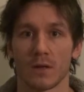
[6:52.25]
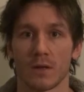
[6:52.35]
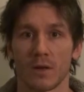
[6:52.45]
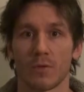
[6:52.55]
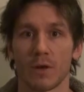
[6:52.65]

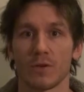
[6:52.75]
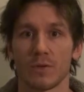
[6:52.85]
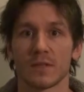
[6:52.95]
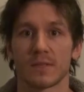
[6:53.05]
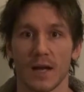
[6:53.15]
you know, when you
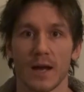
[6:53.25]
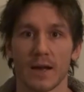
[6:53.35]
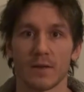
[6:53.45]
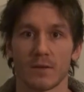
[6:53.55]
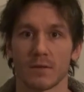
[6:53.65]

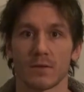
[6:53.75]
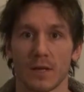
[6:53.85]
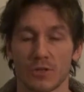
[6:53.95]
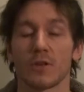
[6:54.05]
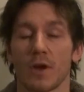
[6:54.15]
decide,
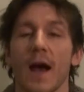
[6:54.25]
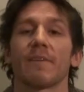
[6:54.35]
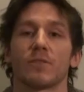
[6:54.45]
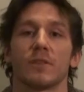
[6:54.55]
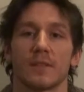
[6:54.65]
actually you
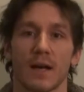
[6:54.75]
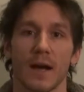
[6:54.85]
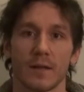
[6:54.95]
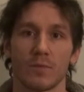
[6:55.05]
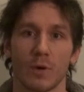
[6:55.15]
have to
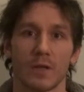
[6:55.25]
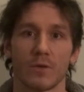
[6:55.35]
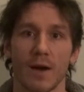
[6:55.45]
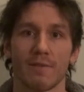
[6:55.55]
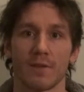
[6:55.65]
decide when
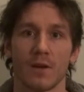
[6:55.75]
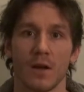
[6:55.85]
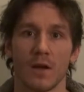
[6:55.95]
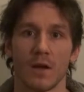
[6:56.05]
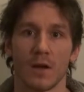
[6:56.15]
you have a
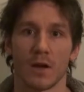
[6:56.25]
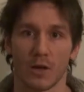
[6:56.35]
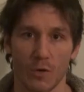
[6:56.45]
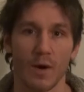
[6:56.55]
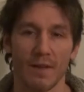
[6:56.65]

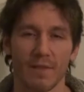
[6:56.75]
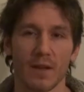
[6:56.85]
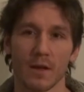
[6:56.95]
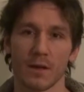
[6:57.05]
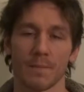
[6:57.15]

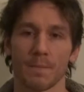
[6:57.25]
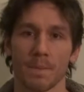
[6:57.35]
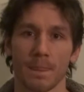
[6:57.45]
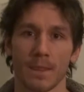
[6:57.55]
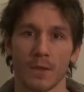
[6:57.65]
craving,
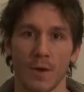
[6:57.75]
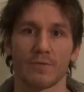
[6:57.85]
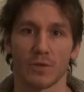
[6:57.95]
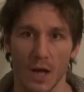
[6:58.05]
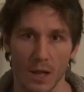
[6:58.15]
you have
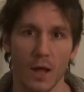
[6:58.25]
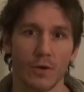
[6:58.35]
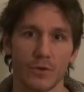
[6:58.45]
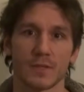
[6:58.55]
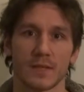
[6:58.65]
to allow
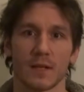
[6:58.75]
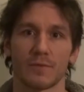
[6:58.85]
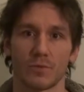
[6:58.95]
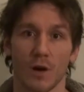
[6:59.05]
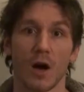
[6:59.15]

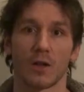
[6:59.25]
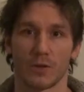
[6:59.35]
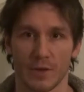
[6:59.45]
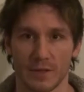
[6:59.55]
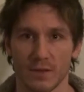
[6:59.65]
yourself to
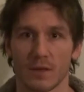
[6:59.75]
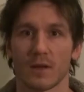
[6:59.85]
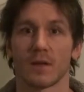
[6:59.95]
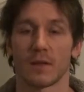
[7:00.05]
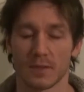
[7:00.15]
honor it.
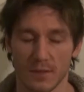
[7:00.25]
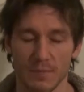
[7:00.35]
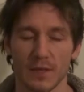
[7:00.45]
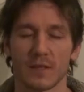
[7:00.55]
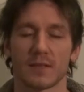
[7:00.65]
That's
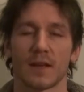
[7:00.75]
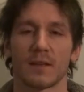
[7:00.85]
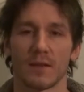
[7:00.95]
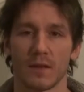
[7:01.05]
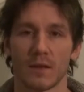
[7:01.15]
something he said,
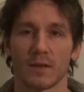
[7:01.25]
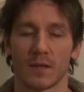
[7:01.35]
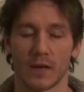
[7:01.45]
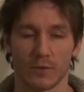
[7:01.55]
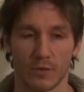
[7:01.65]
Tyler